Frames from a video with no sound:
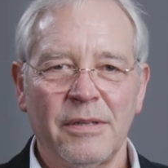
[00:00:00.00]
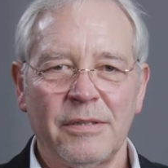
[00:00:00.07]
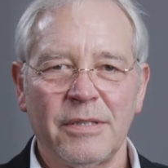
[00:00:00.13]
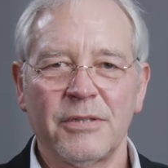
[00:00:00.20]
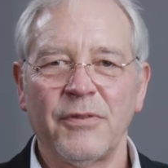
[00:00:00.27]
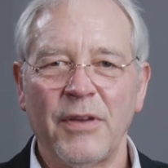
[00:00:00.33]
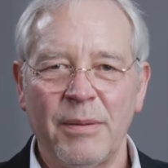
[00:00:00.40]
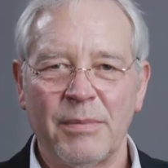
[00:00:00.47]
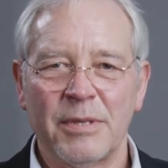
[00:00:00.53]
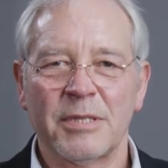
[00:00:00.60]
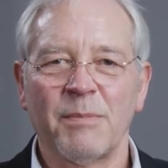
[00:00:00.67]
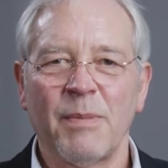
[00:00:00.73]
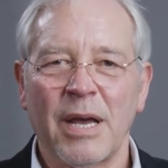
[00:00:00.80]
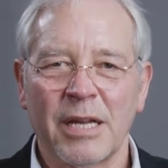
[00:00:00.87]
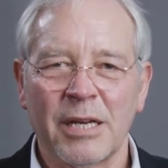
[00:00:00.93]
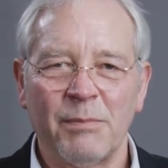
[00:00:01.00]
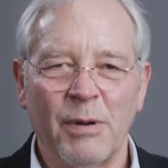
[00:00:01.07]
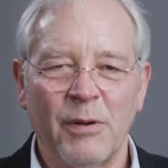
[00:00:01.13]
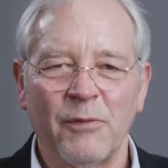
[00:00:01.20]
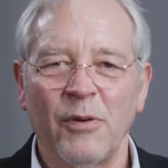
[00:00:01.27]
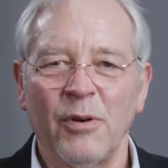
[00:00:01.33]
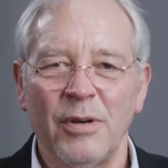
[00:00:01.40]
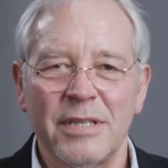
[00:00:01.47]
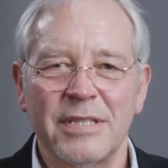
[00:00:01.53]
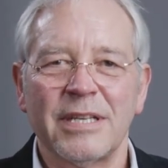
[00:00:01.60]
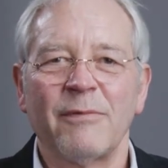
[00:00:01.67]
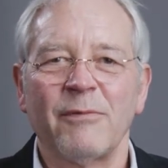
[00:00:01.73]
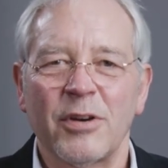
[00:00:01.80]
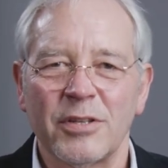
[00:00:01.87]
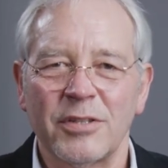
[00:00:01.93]
this famous Margaret McFall is
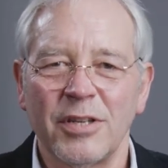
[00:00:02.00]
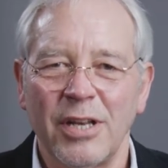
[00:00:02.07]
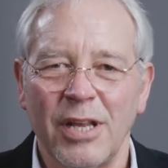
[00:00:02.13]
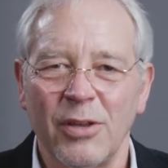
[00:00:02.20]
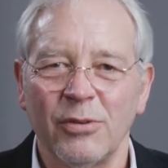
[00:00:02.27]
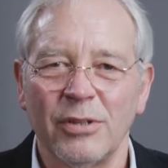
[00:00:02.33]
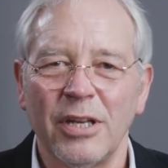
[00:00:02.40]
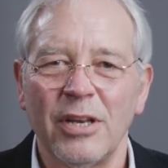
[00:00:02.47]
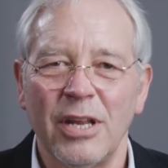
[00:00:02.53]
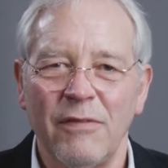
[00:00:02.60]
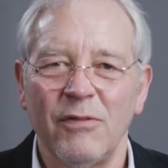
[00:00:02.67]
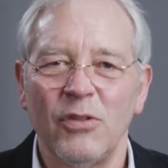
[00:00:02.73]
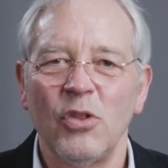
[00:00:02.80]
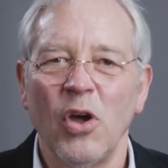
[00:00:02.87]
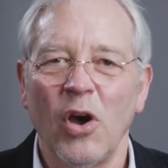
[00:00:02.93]
somewhere sitting. You didn't even